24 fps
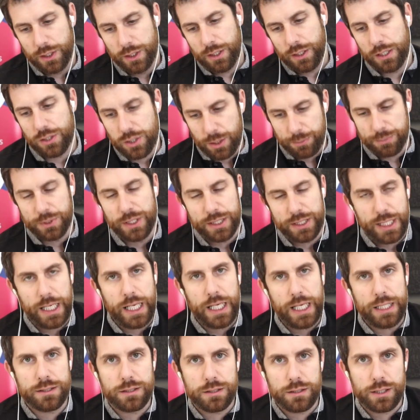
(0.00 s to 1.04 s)
it's up to
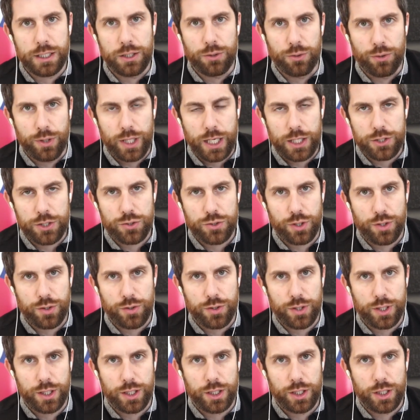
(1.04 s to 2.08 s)
date, you know, that sort of
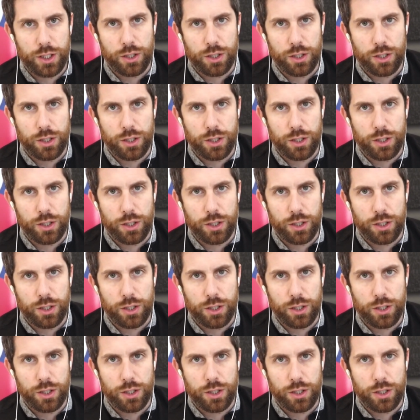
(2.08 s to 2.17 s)
thing.